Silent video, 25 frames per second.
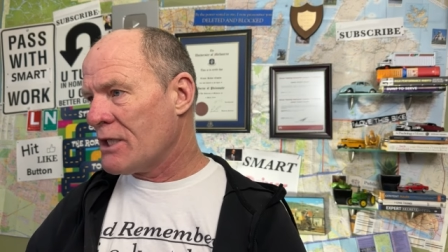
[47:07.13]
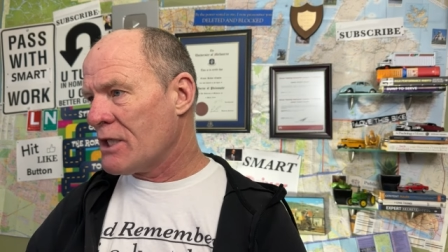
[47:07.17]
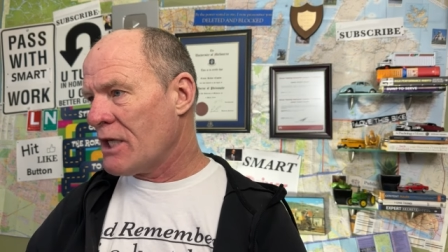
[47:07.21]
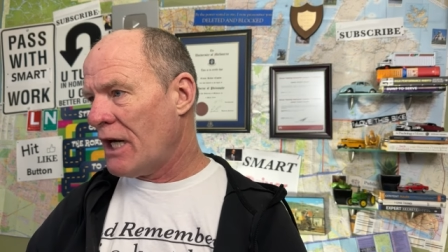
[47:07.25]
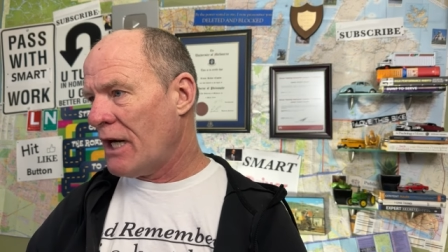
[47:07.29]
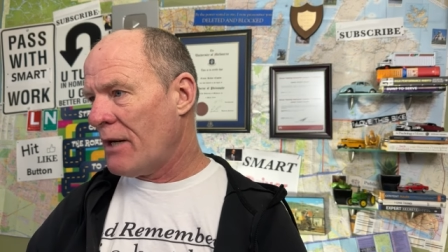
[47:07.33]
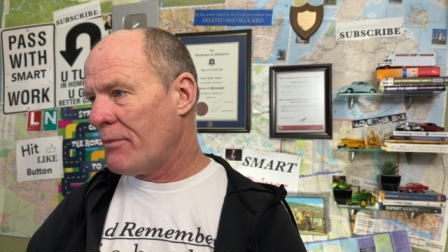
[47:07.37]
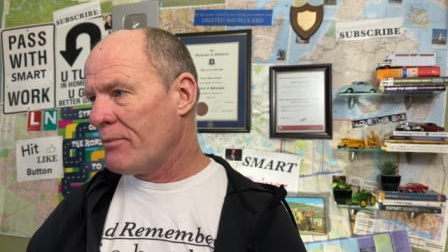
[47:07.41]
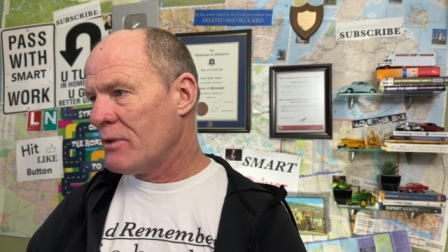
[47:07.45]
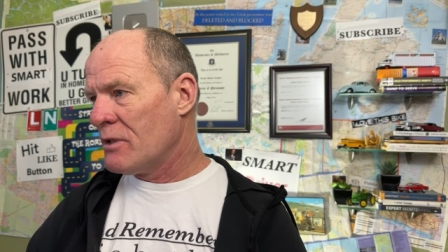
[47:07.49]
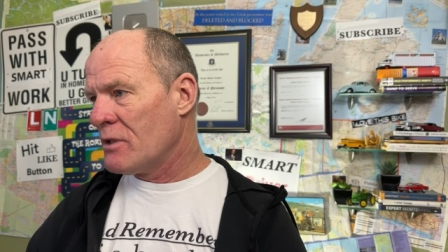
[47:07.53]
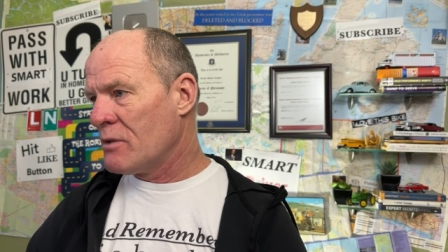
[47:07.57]

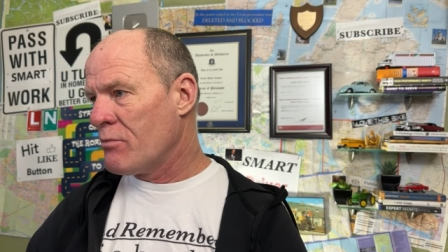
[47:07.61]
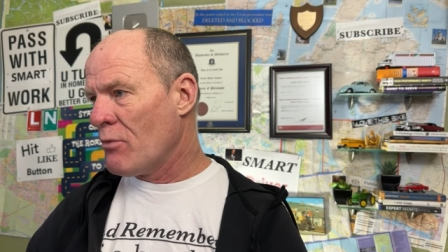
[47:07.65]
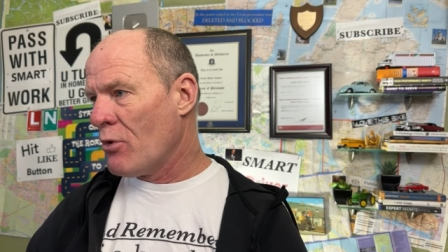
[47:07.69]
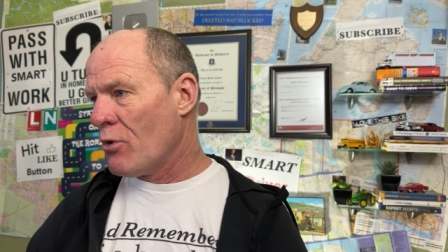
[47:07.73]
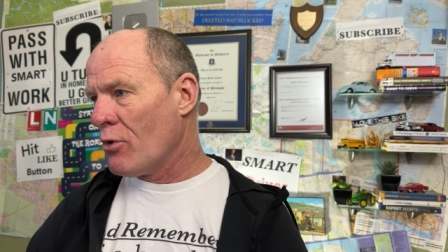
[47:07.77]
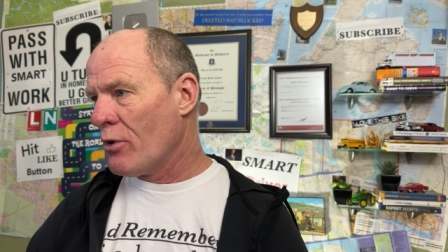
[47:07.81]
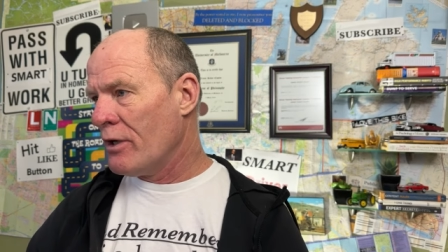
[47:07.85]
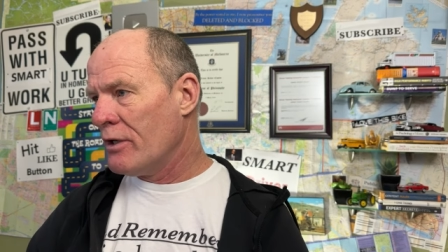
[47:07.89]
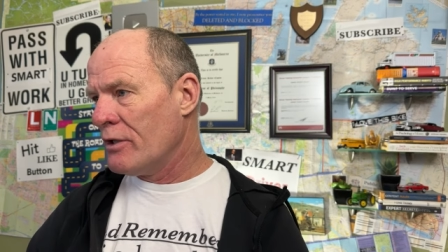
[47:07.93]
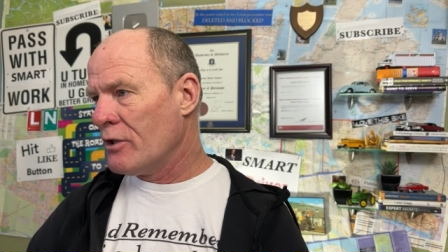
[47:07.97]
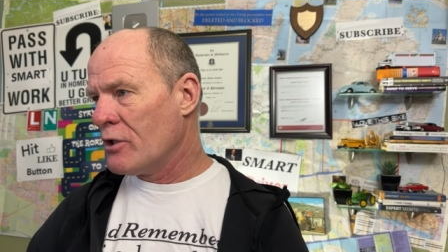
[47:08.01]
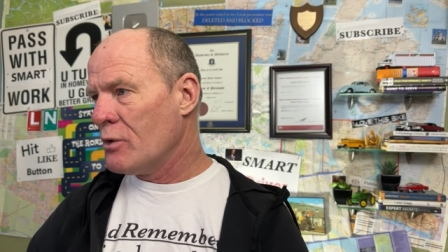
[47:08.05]
happens
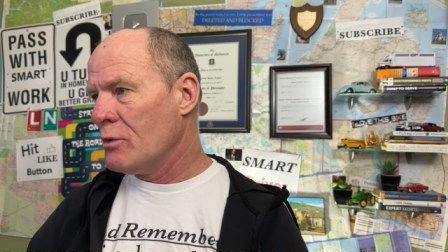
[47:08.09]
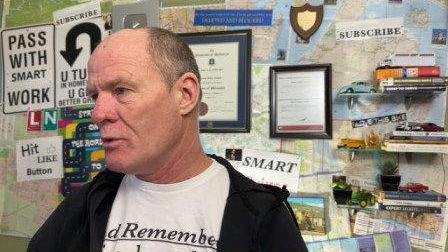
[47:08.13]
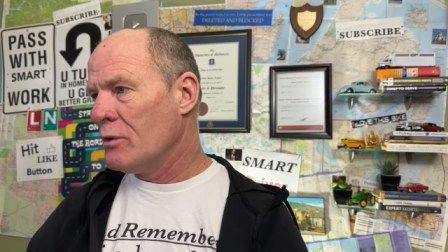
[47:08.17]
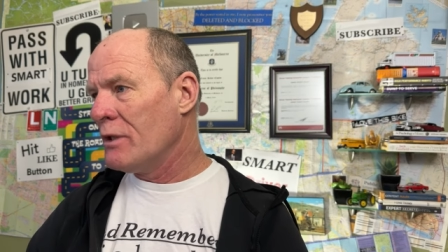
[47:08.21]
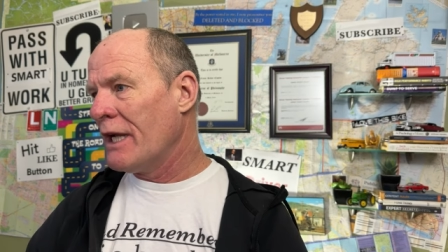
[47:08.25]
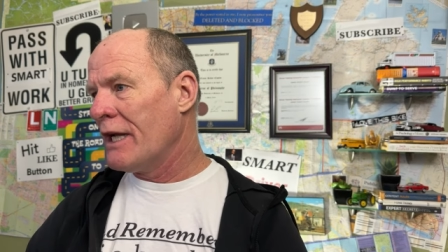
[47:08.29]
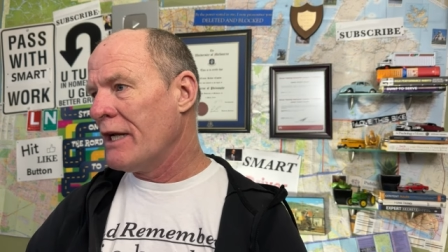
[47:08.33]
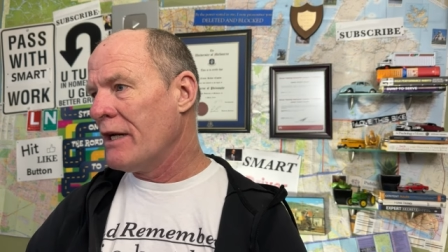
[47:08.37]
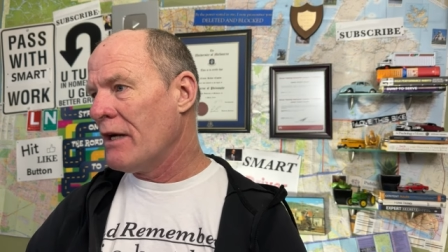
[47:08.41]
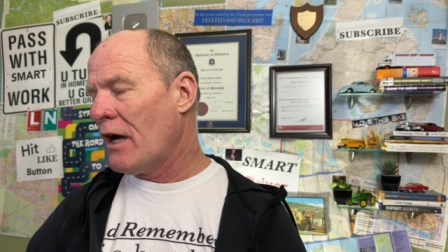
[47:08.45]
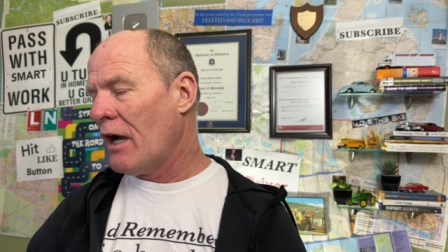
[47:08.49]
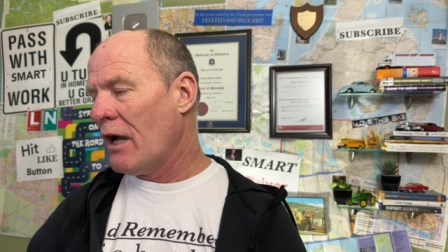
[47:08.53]
more in
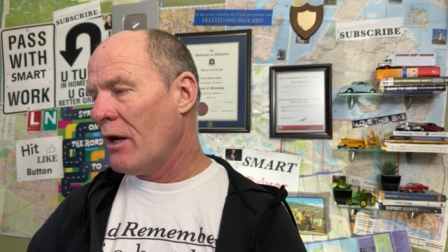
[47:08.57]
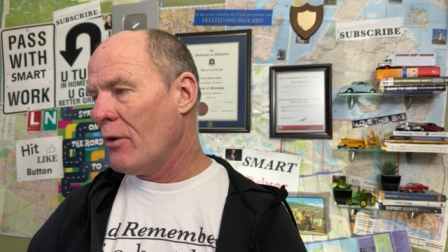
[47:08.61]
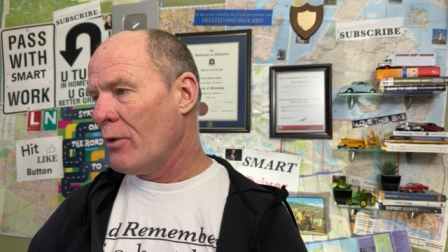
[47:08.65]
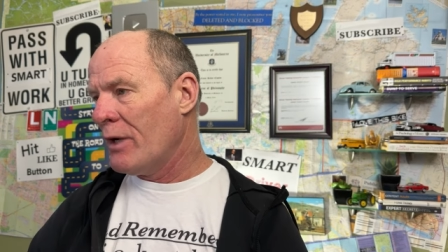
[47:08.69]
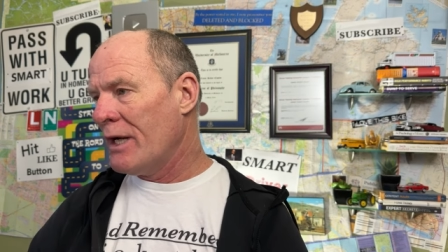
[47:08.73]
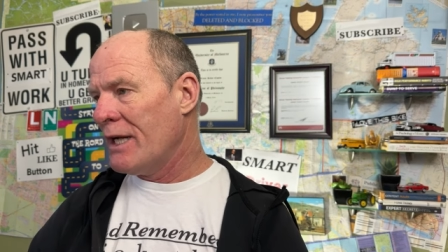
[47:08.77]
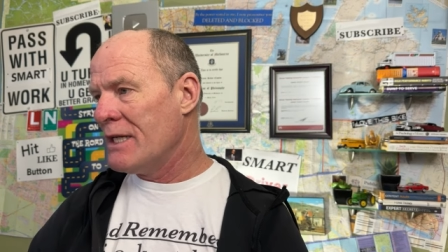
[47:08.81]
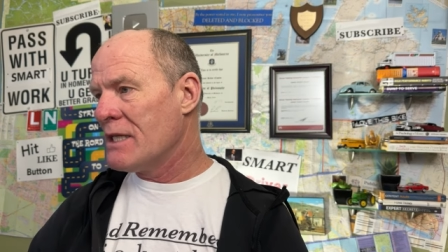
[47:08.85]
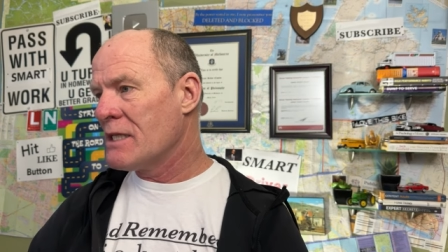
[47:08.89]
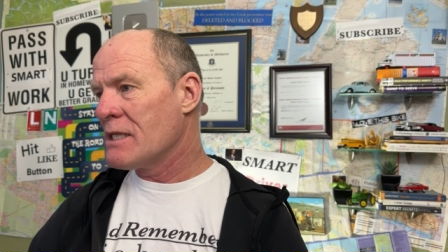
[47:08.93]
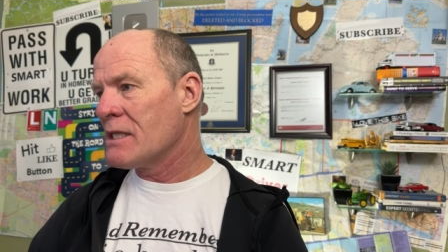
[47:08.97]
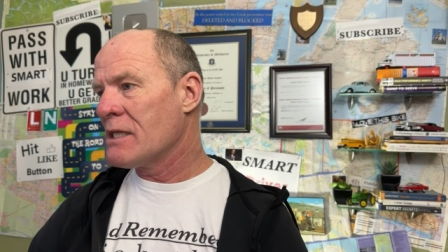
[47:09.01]
two-lane
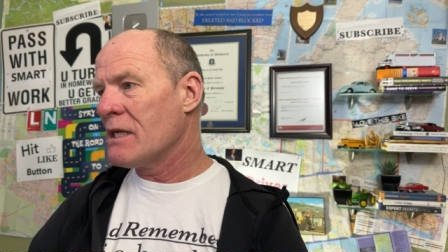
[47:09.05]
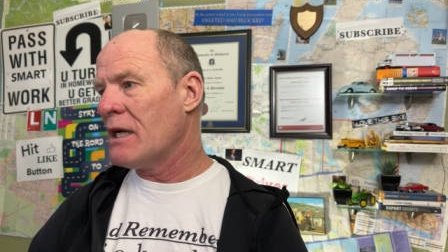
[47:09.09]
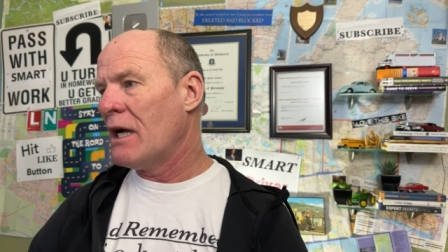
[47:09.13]
highways?